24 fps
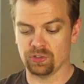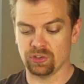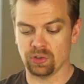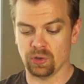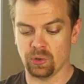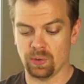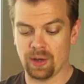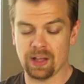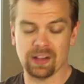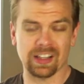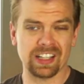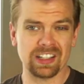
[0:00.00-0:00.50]

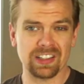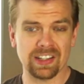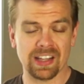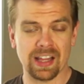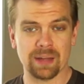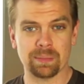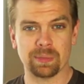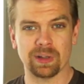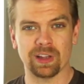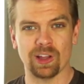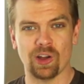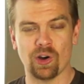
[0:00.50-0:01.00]
So I'll link to
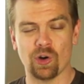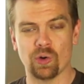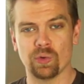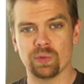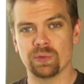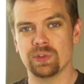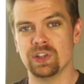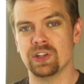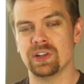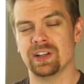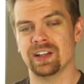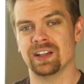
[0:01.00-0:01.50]
that
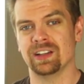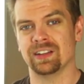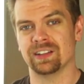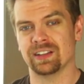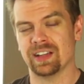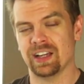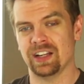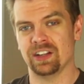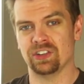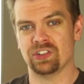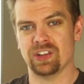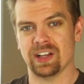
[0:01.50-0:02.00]
below. You can
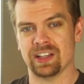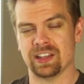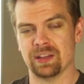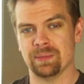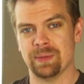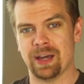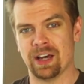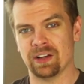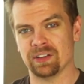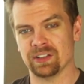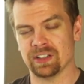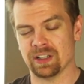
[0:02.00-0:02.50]
kind of check
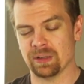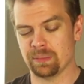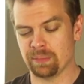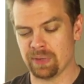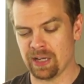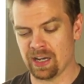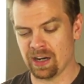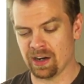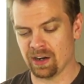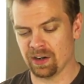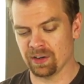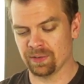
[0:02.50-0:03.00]
them out and
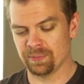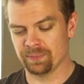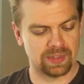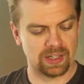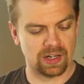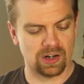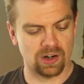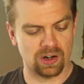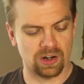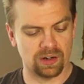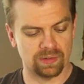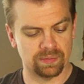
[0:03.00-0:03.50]
compare.
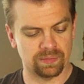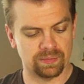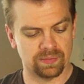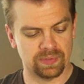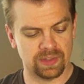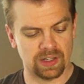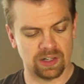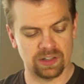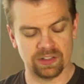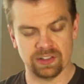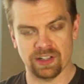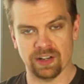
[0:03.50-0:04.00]
There
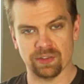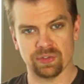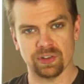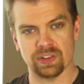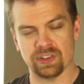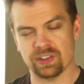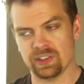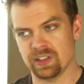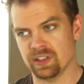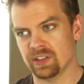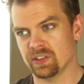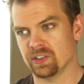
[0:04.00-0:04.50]
are
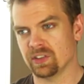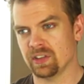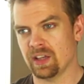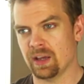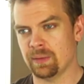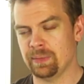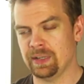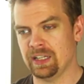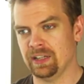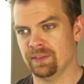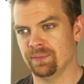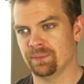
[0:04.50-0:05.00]
differences.
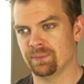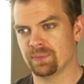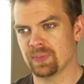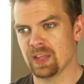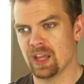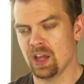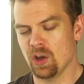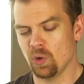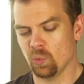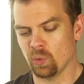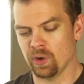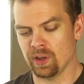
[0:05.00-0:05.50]
I mean,
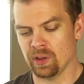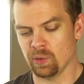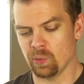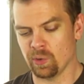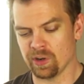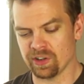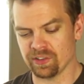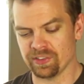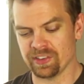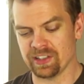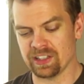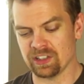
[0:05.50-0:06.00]
one of the
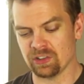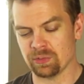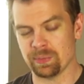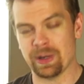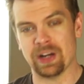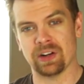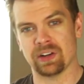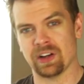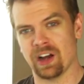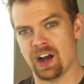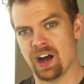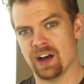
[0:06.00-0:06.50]
wonderful things
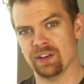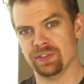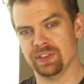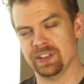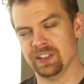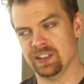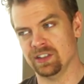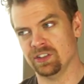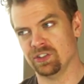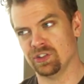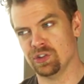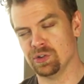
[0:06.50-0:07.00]
about
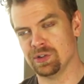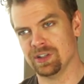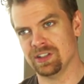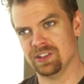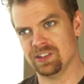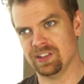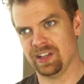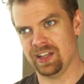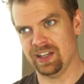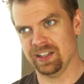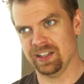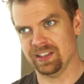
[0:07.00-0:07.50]
coffee is you
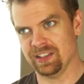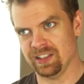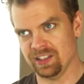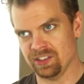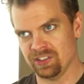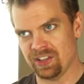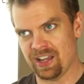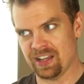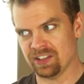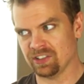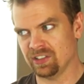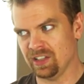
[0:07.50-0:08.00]
can take the
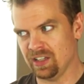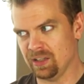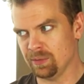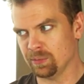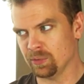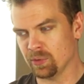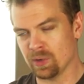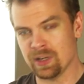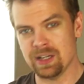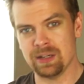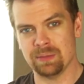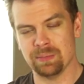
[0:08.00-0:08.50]
exact
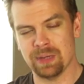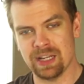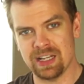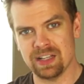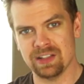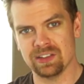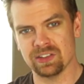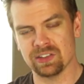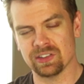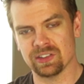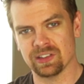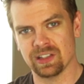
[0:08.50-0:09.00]
same green
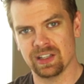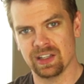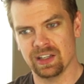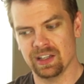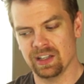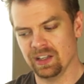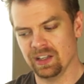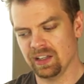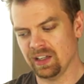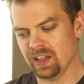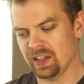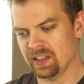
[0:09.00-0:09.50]
beans
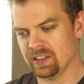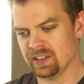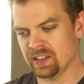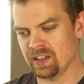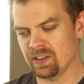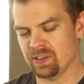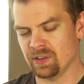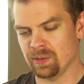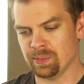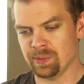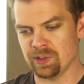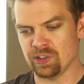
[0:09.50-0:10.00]
and
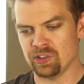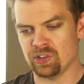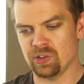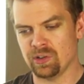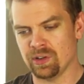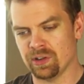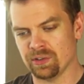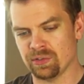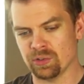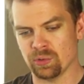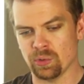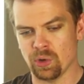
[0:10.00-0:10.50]
give them to two
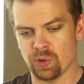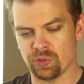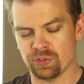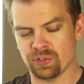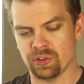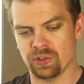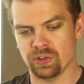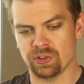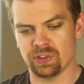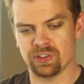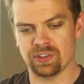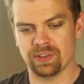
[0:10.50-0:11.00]
different
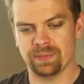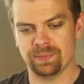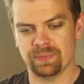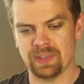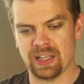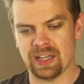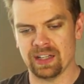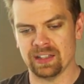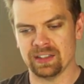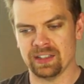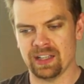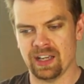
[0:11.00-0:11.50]
roasters
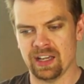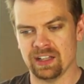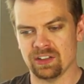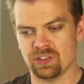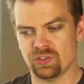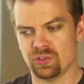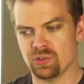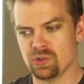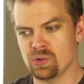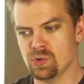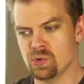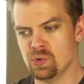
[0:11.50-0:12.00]
and get
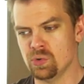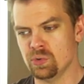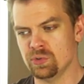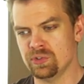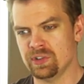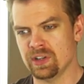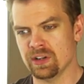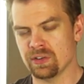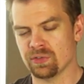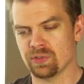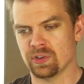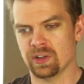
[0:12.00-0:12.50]
two
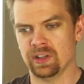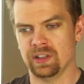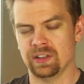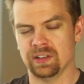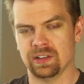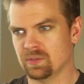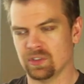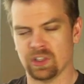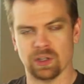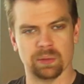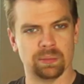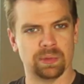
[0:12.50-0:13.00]
different,
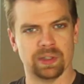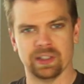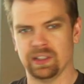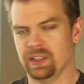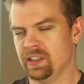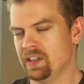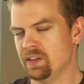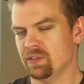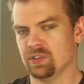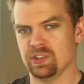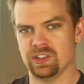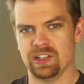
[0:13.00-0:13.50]

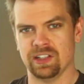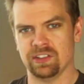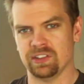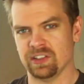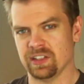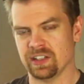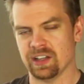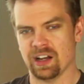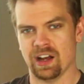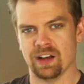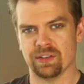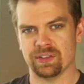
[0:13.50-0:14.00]
completely different
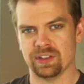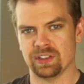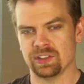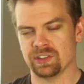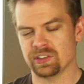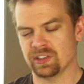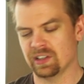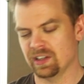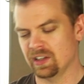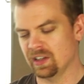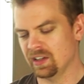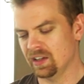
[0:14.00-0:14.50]
tasting
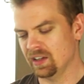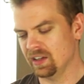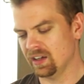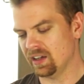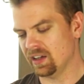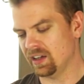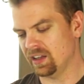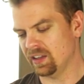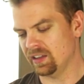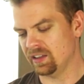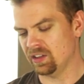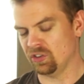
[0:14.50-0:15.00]
coffees.
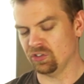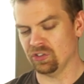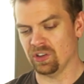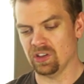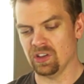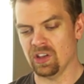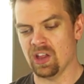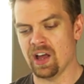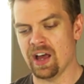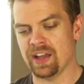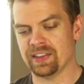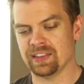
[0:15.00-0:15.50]
There's a
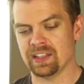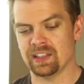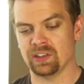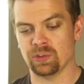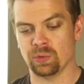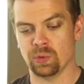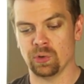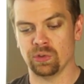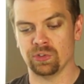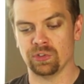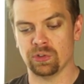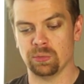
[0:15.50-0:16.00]
lot that the
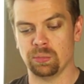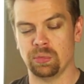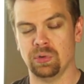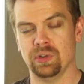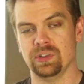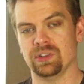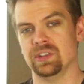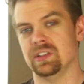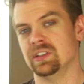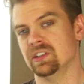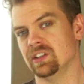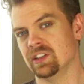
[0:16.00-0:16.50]
roaster
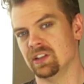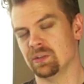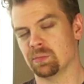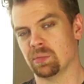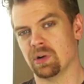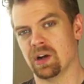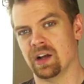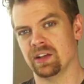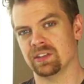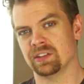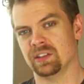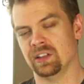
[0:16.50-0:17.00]
puts into the
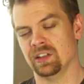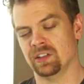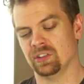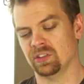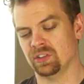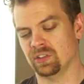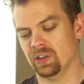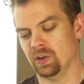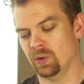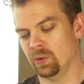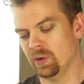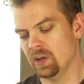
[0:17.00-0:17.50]
process.
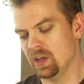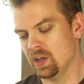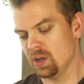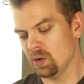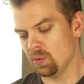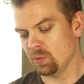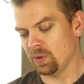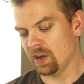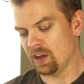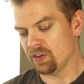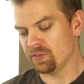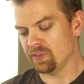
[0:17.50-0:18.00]
So
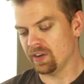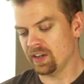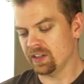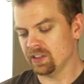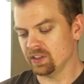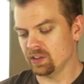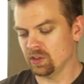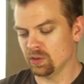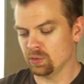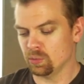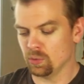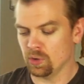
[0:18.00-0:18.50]
when I find
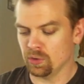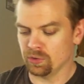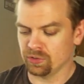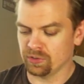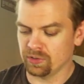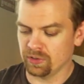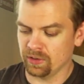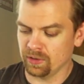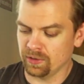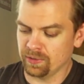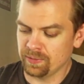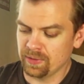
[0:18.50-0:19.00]
a good
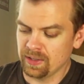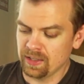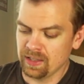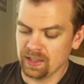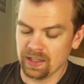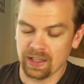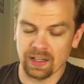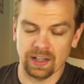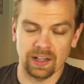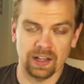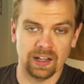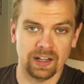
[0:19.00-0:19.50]
roaster,
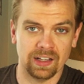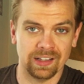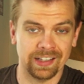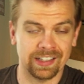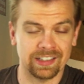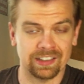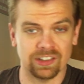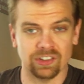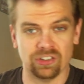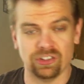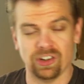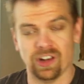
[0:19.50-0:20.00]
I
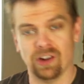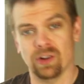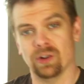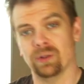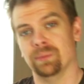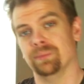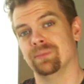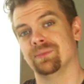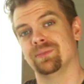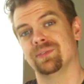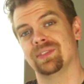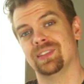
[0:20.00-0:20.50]
like to share
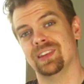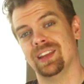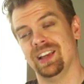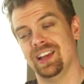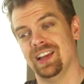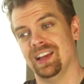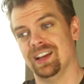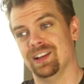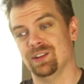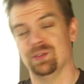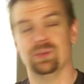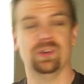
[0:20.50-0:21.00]
them.
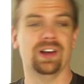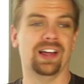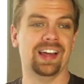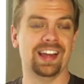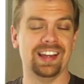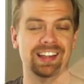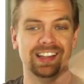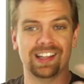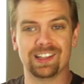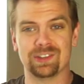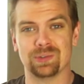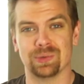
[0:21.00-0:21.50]
And well,
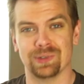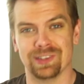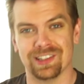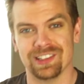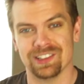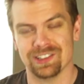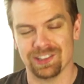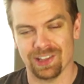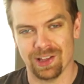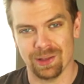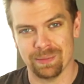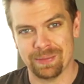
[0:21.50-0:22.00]
hey, that's what
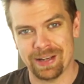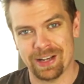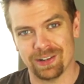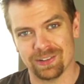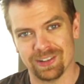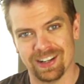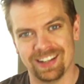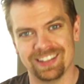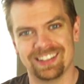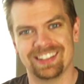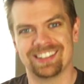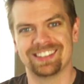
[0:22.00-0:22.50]
this is all about,
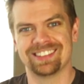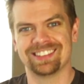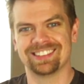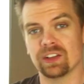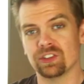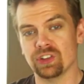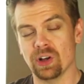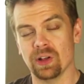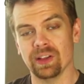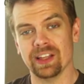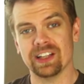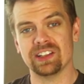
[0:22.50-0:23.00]
right?
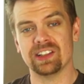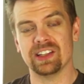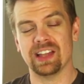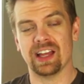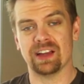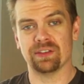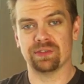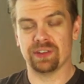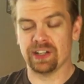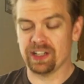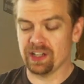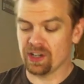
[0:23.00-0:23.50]
So I'll link to
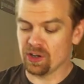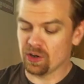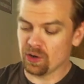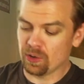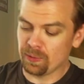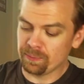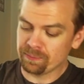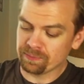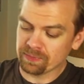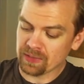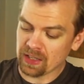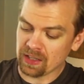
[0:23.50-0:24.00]
that
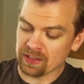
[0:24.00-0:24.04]
video.